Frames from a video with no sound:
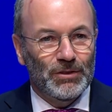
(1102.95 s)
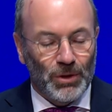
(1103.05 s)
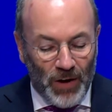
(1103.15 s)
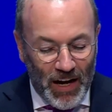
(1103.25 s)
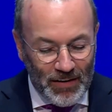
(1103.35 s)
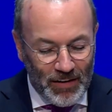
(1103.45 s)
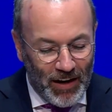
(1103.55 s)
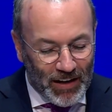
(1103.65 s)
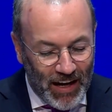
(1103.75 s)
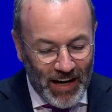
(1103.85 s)
to run
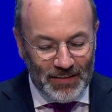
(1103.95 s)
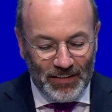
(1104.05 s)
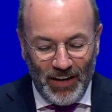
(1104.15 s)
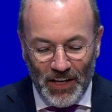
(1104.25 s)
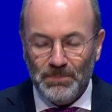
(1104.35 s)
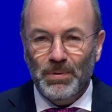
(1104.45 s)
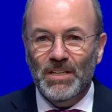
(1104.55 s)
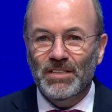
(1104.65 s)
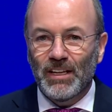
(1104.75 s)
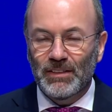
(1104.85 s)
again as
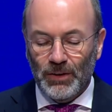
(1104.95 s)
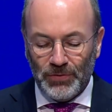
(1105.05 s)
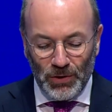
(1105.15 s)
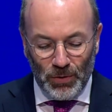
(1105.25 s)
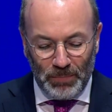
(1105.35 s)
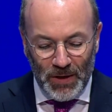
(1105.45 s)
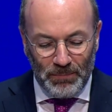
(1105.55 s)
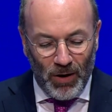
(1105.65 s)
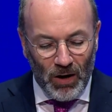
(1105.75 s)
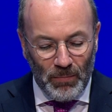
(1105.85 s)
President of the European
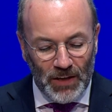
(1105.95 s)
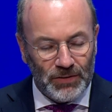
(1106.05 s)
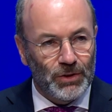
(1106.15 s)
Parliament.